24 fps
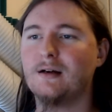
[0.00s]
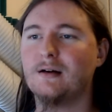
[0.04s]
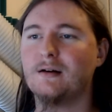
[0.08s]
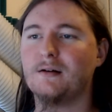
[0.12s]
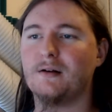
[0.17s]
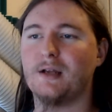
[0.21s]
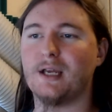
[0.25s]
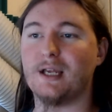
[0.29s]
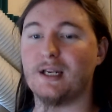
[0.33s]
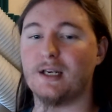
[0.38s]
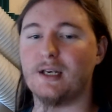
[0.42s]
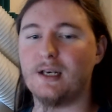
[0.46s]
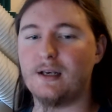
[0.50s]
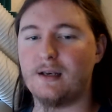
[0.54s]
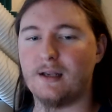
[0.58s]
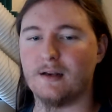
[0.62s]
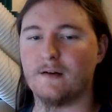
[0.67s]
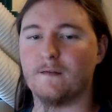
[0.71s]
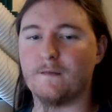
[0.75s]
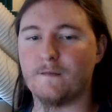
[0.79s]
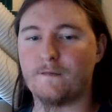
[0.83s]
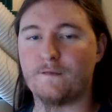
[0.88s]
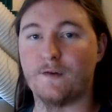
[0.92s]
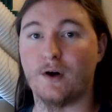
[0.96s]
it
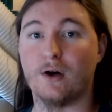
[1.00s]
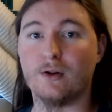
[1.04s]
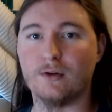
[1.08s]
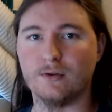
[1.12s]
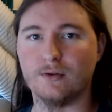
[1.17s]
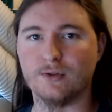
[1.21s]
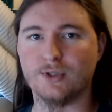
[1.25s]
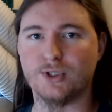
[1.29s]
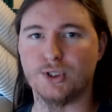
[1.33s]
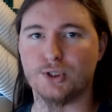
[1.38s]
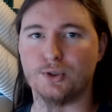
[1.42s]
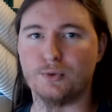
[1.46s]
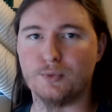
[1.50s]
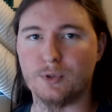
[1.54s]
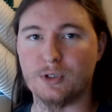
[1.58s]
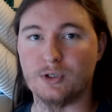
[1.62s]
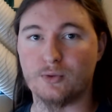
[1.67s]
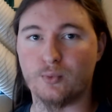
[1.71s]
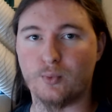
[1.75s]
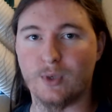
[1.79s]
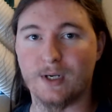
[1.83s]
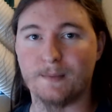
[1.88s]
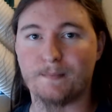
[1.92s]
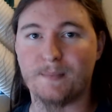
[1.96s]
didn't follow suit with
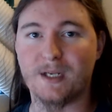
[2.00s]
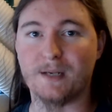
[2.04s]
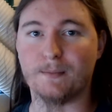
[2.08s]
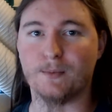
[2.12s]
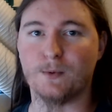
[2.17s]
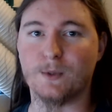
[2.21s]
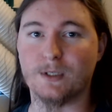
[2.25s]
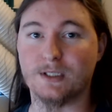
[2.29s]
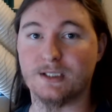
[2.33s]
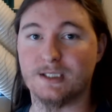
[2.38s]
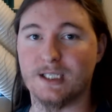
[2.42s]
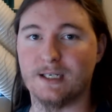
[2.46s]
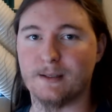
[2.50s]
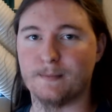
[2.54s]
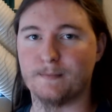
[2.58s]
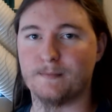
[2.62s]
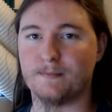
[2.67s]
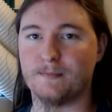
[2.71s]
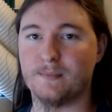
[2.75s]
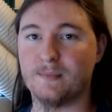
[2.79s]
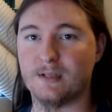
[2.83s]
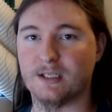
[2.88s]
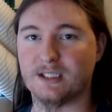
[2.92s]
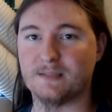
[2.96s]
what people
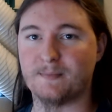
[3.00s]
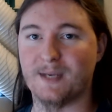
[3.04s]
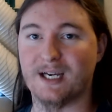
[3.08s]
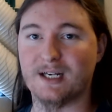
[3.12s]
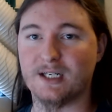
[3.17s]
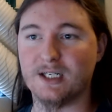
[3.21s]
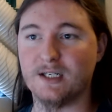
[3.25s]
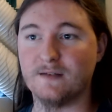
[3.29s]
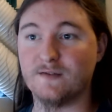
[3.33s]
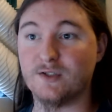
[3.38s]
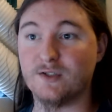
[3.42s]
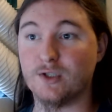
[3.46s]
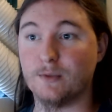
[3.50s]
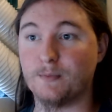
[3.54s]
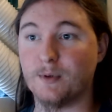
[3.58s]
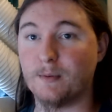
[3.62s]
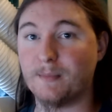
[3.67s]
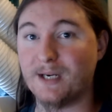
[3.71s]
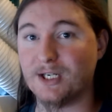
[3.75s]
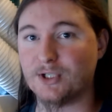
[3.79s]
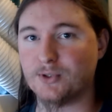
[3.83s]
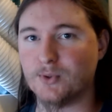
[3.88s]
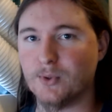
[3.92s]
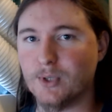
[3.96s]
expected of Super
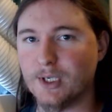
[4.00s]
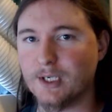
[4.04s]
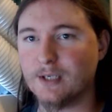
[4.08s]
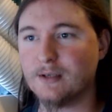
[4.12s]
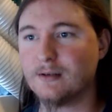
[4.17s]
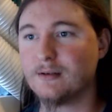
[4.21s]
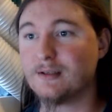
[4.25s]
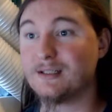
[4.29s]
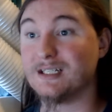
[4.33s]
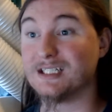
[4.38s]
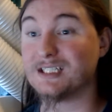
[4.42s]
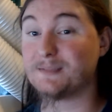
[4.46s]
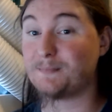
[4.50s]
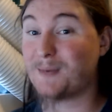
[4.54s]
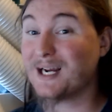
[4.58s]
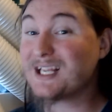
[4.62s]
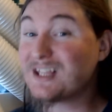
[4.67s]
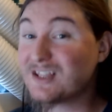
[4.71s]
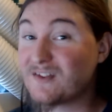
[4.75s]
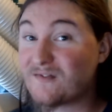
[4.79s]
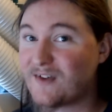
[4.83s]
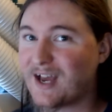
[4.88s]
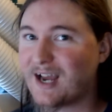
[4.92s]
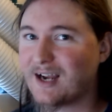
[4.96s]
Metroid, despite
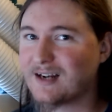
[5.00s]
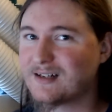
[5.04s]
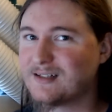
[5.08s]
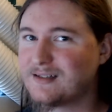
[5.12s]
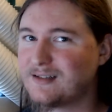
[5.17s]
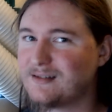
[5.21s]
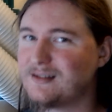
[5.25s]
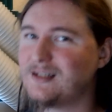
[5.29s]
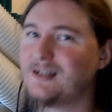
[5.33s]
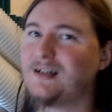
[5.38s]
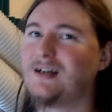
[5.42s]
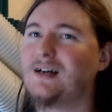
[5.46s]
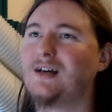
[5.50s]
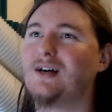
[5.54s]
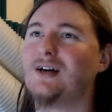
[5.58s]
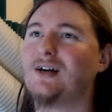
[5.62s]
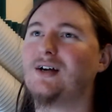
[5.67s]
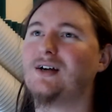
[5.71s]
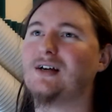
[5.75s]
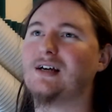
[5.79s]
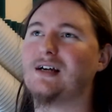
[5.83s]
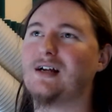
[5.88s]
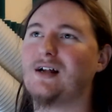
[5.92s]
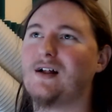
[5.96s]
the fact
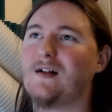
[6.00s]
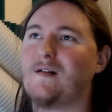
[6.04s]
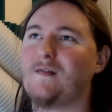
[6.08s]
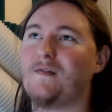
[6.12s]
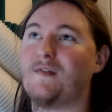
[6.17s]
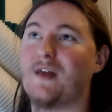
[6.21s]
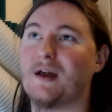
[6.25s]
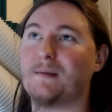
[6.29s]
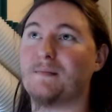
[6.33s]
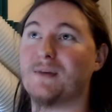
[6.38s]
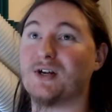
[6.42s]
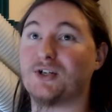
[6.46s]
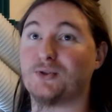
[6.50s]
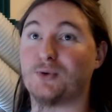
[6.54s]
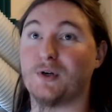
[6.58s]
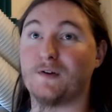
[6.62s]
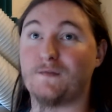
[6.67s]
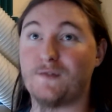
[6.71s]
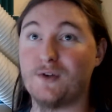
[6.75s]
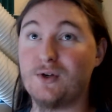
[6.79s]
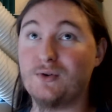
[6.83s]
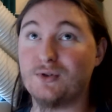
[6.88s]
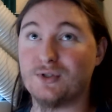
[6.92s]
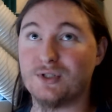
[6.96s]
that Metroid
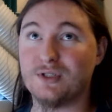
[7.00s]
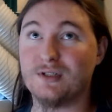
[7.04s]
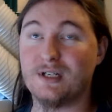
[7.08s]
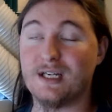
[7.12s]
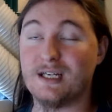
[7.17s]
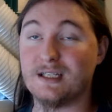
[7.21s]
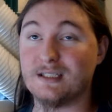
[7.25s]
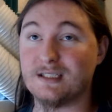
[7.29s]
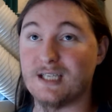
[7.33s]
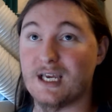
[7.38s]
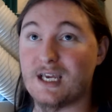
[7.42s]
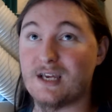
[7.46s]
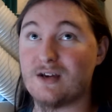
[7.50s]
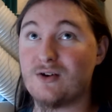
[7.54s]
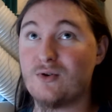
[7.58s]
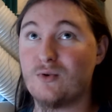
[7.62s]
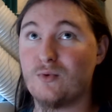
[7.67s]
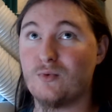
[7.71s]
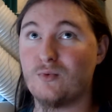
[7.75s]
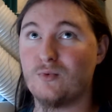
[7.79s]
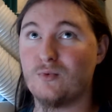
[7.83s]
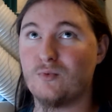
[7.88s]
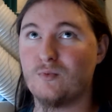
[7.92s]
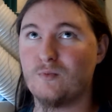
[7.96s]
Fusion is a
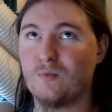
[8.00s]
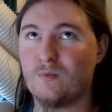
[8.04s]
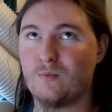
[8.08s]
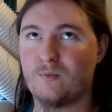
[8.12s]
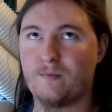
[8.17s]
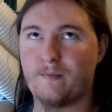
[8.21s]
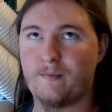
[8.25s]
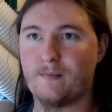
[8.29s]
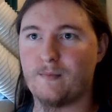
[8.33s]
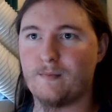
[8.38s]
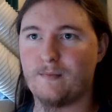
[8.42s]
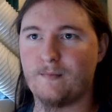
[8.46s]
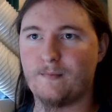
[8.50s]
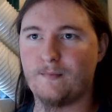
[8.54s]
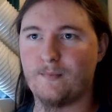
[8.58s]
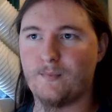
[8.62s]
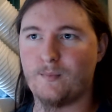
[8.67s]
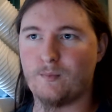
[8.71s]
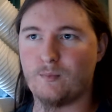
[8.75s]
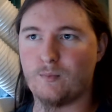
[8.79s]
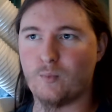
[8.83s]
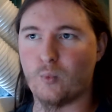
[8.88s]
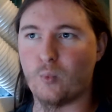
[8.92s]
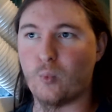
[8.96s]

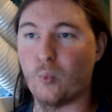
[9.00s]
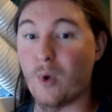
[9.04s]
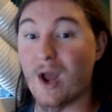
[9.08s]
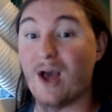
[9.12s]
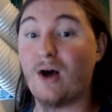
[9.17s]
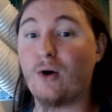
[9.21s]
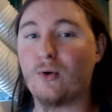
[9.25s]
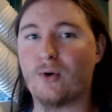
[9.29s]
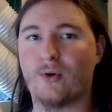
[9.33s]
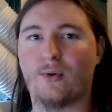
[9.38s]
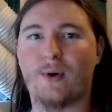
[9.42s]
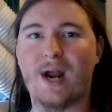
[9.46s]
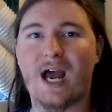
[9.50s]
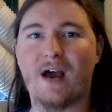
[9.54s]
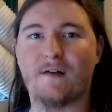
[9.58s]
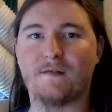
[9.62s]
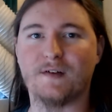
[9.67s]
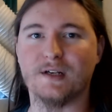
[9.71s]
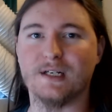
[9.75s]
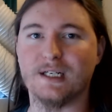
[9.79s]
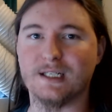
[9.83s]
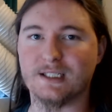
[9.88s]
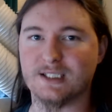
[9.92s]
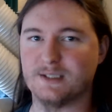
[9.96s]

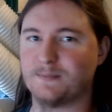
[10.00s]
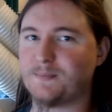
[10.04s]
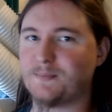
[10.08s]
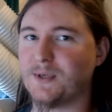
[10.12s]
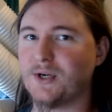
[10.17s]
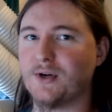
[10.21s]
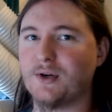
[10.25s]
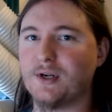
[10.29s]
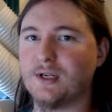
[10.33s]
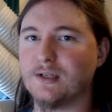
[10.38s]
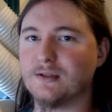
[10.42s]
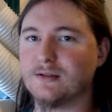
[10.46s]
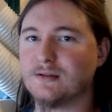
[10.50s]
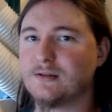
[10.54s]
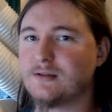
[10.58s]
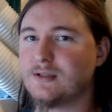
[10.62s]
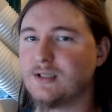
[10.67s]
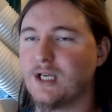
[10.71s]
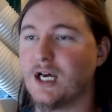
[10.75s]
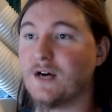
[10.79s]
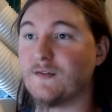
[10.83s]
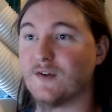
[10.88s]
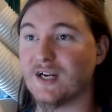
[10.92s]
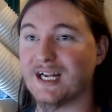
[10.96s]
well-crafted experience
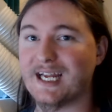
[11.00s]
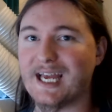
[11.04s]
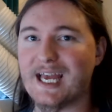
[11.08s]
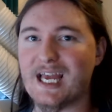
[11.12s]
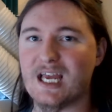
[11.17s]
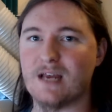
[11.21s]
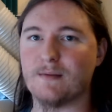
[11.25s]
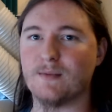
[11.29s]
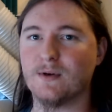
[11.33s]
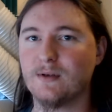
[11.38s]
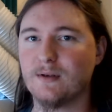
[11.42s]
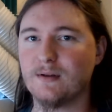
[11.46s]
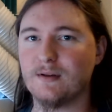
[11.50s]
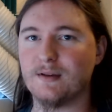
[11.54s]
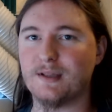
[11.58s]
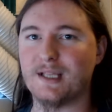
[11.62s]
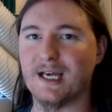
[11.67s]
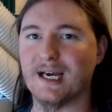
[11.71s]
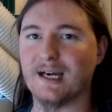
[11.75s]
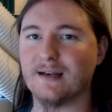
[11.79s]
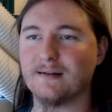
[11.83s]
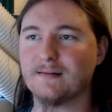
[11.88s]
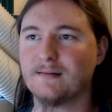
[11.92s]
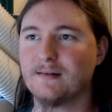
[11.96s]
of a game
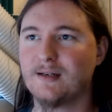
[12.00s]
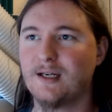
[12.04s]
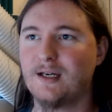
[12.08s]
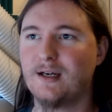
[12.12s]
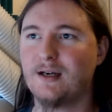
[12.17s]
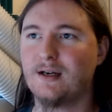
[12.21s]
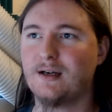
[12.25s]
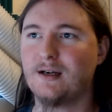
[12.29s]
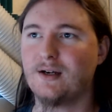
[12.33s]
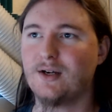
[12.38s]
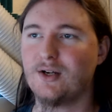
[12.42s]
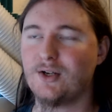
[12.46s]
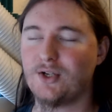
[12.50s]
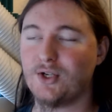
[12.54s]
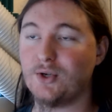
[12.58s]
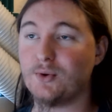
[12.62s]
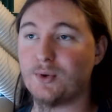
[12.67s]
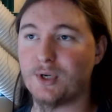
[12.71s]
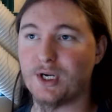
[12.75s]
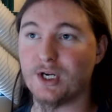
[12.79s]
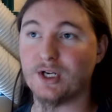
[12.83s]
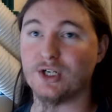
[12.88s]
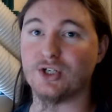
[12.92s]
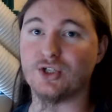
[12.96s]
that you
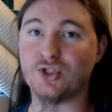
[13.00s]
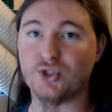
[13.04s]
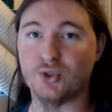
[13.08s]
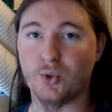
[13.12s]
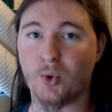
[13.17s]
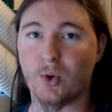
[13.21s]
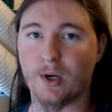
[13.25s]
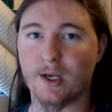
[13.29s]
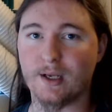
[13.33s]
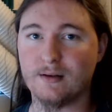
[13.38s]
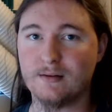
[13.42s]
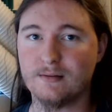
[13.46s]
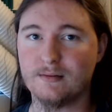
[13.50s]
can enjoy